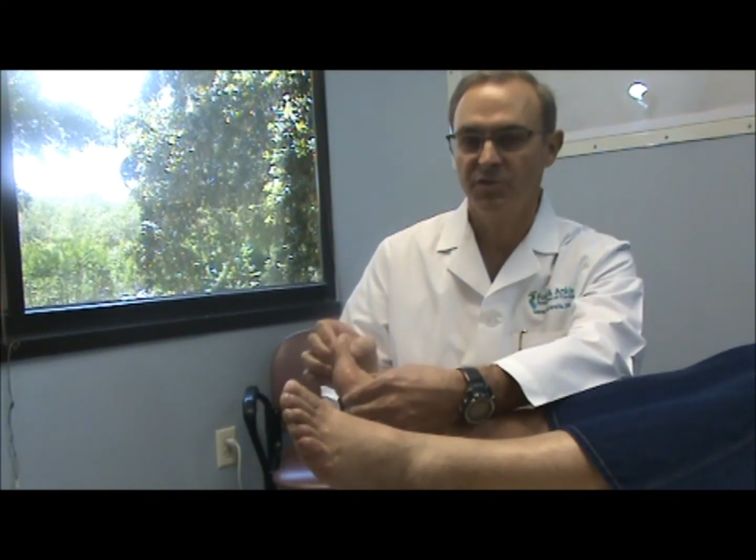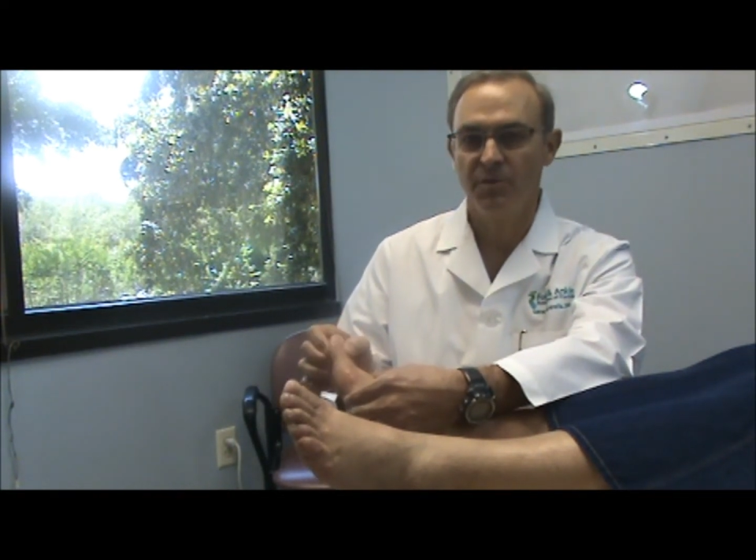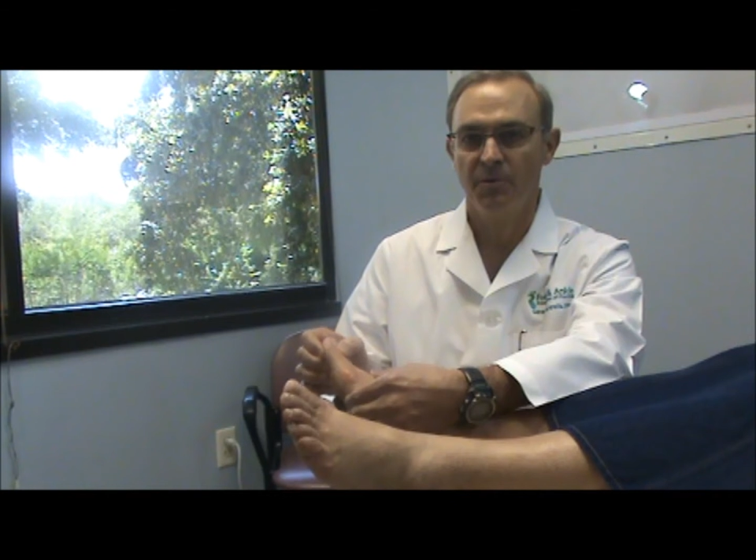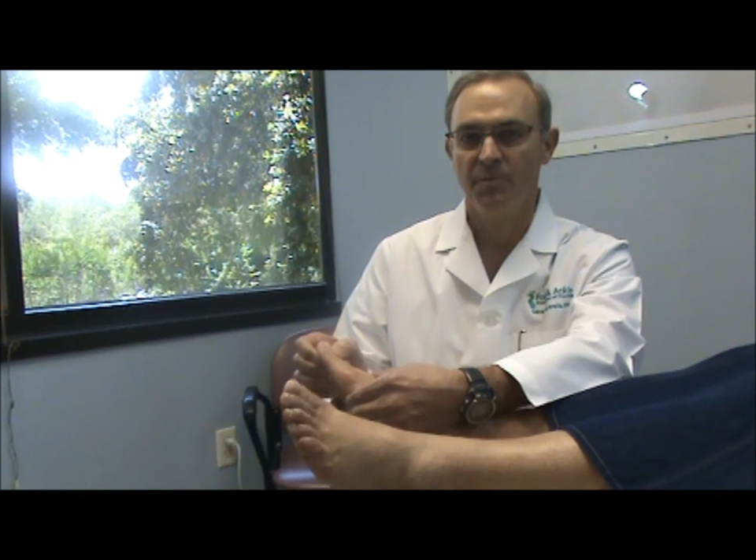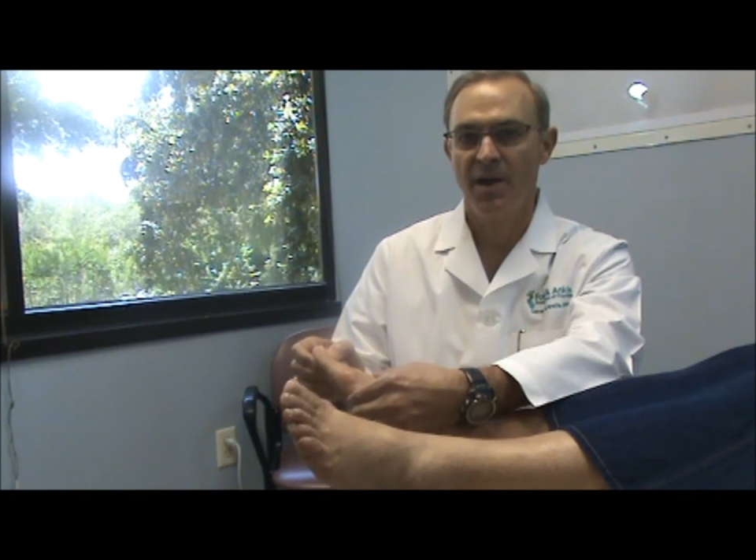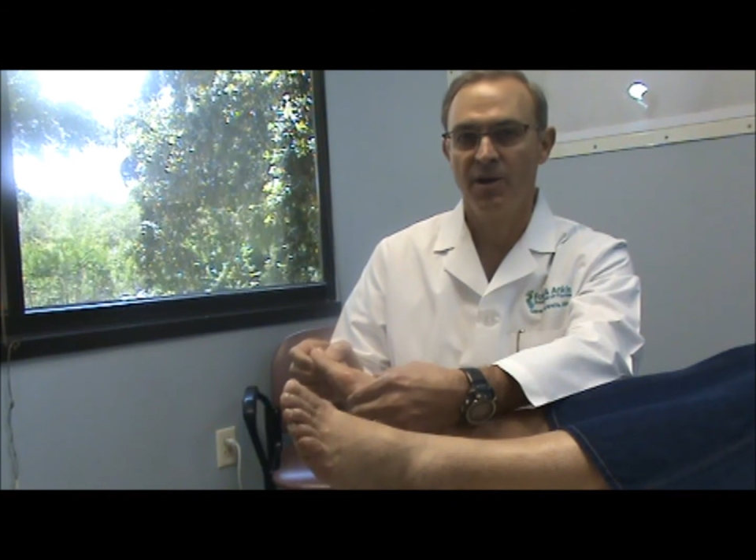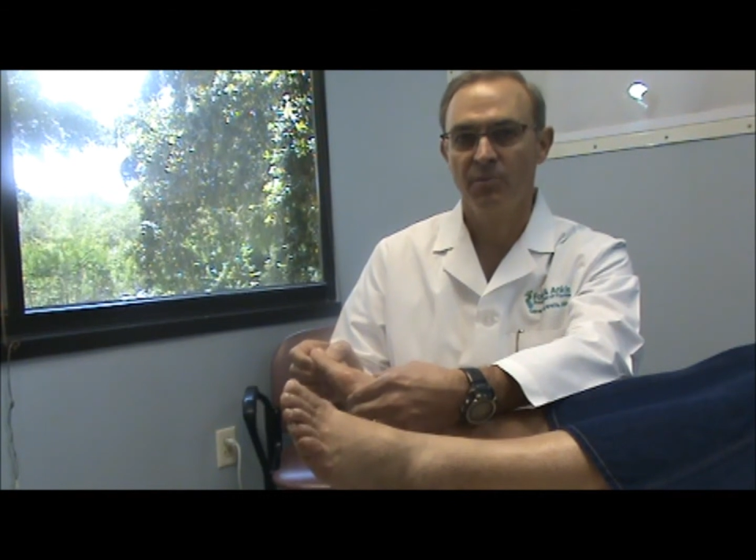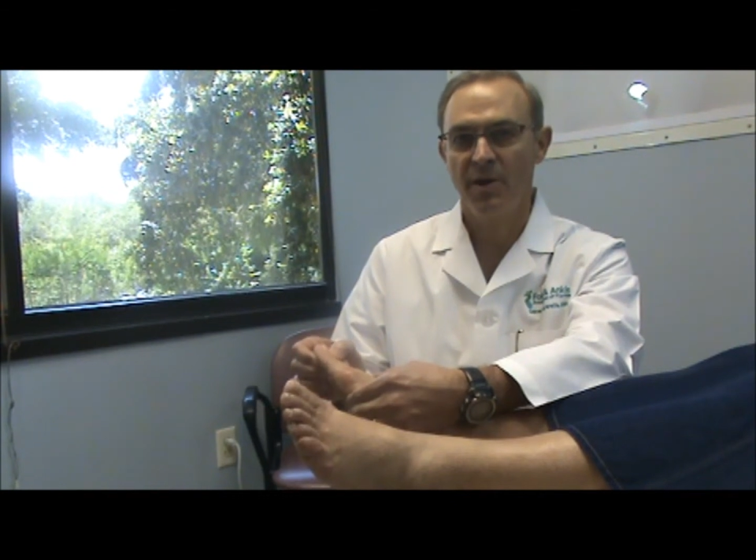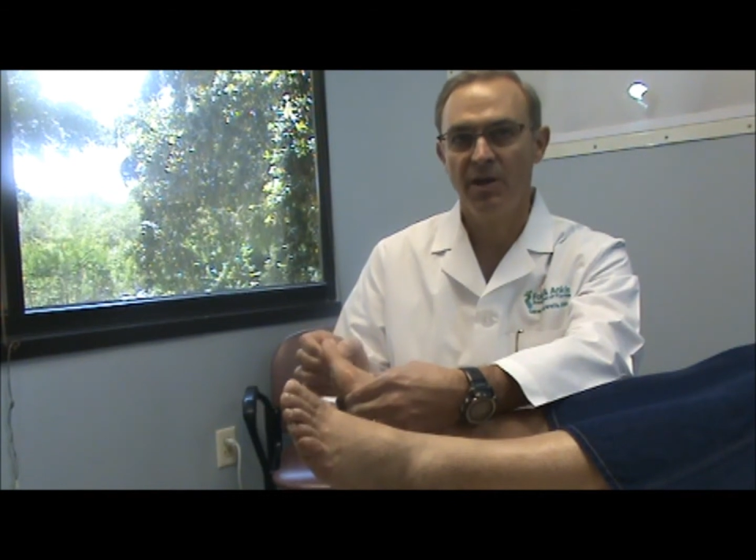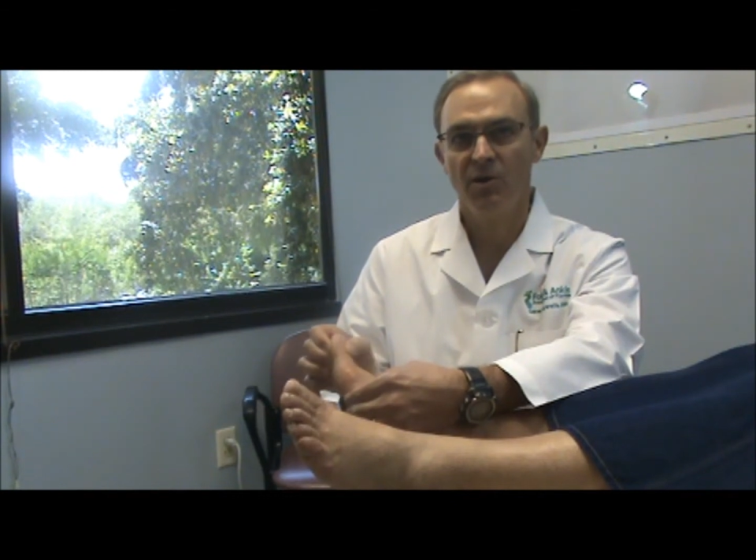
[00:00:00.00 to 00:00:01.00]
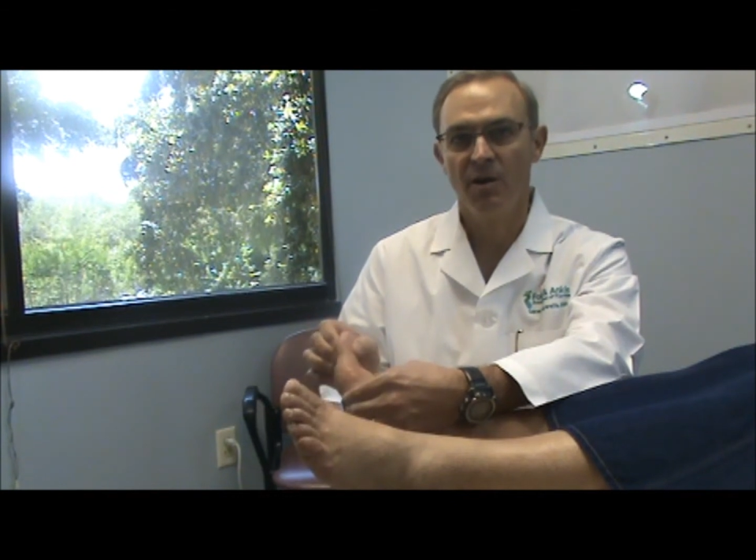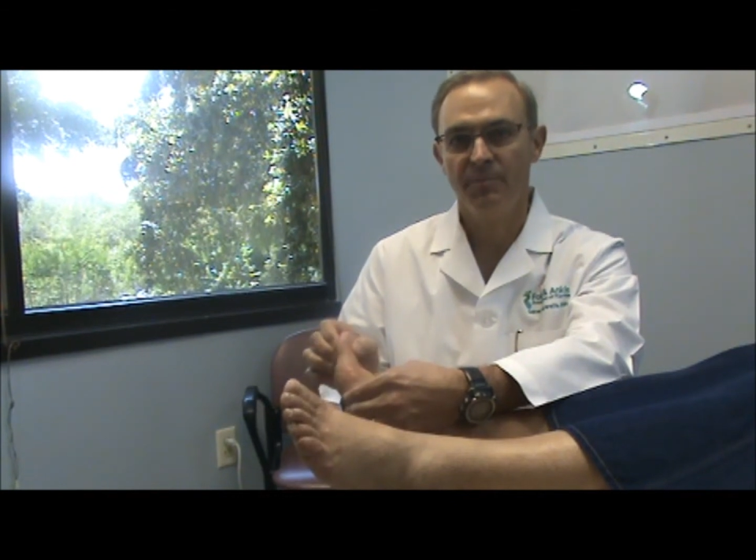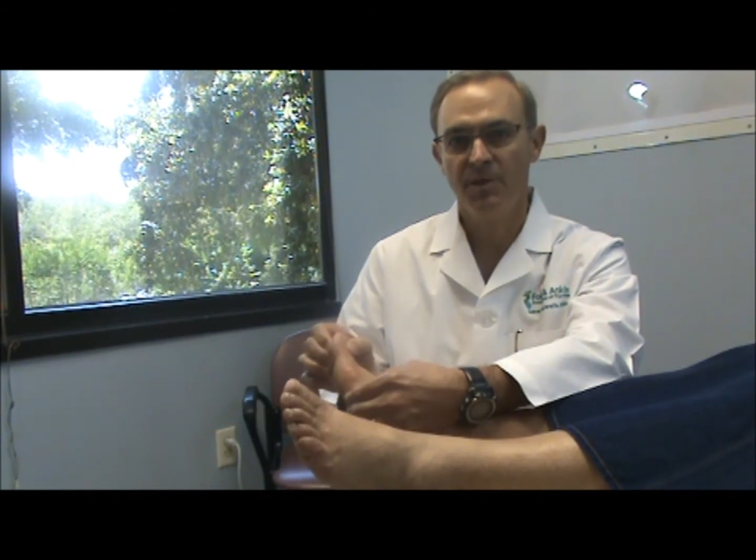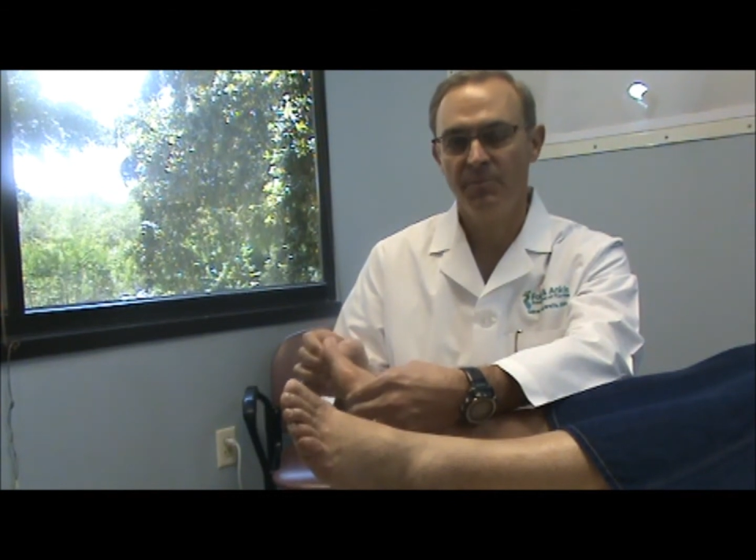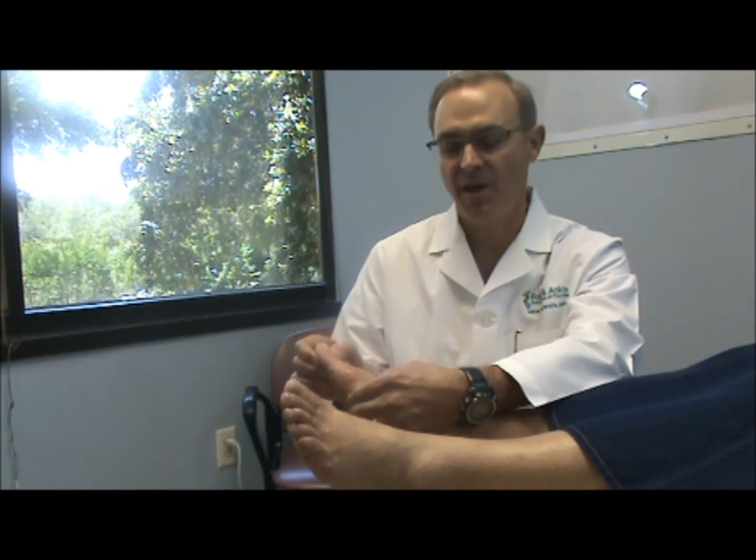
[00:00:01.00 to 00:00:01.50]
there may or may
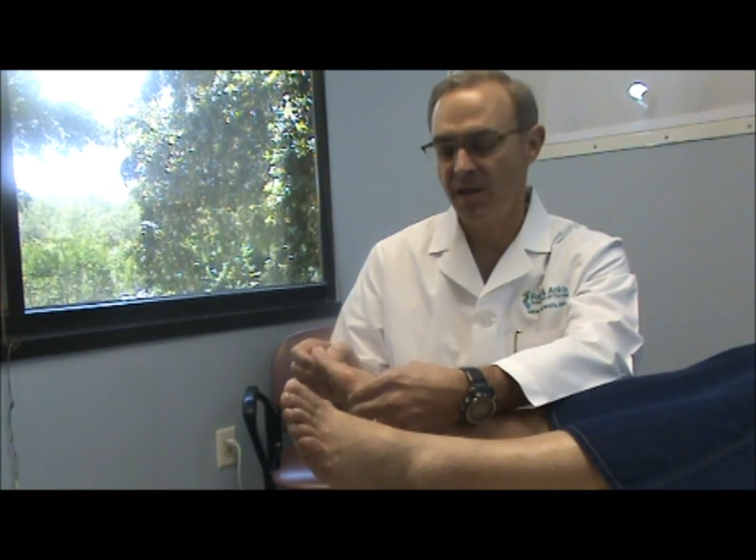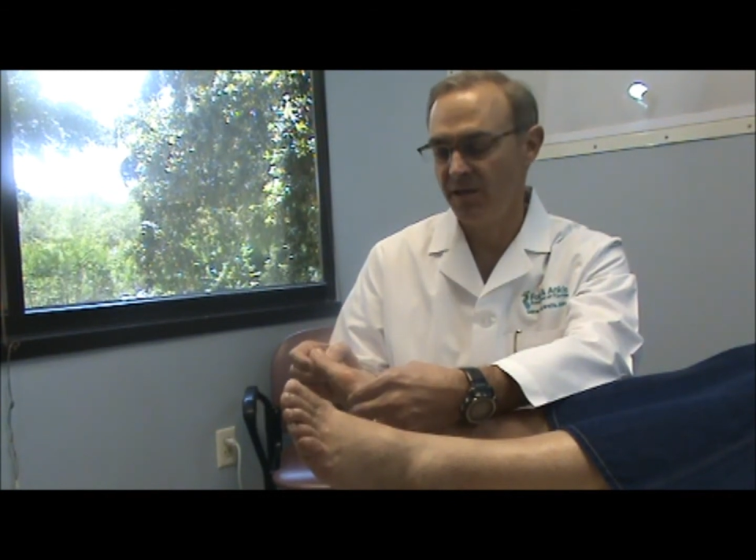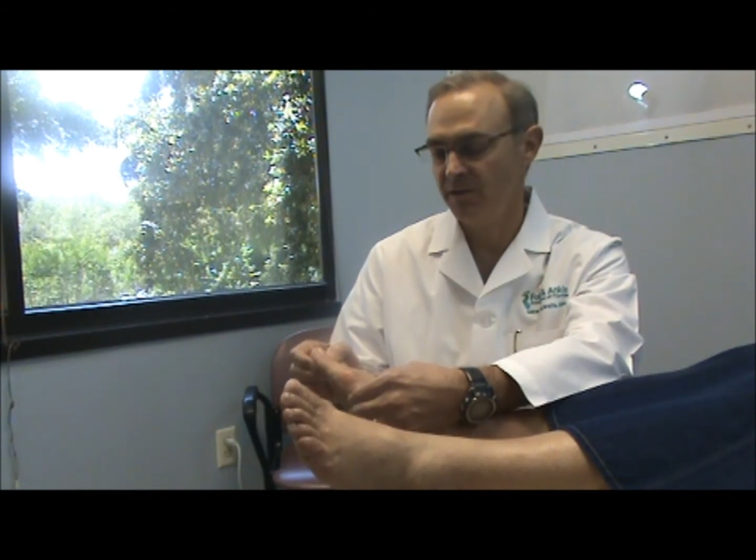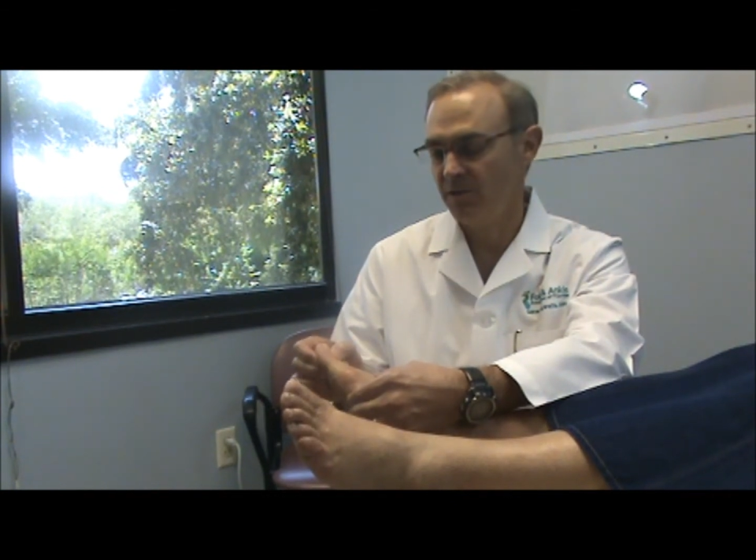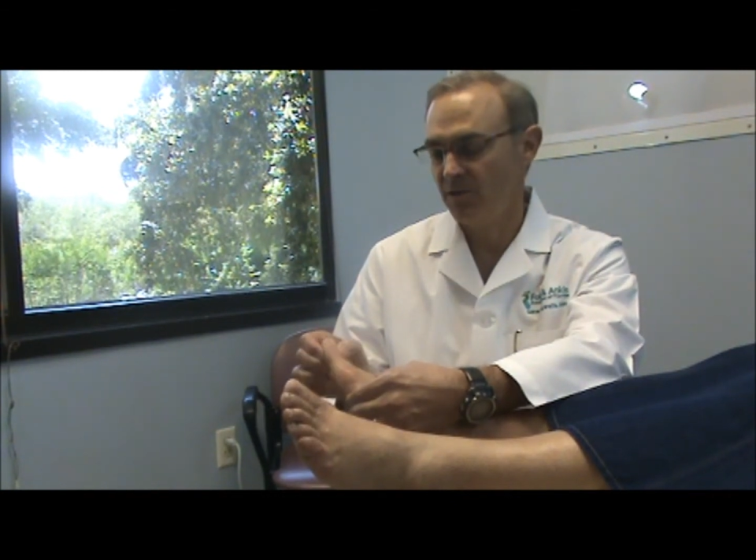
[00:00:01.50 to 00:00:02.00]
not be pain